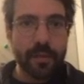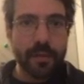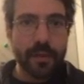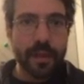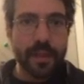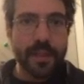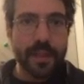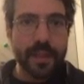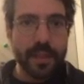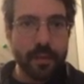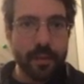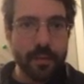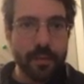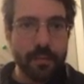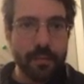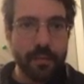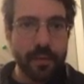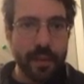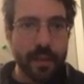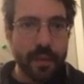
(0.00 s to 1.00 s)
set
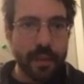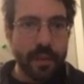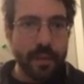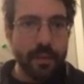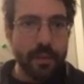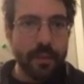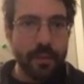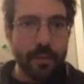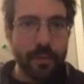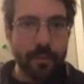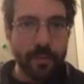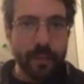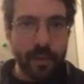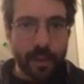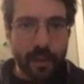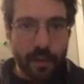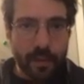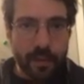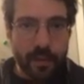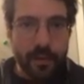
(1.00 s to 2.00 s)
up
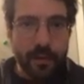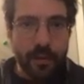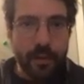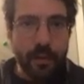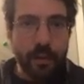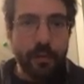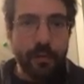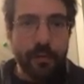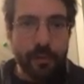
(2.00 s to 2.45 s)
a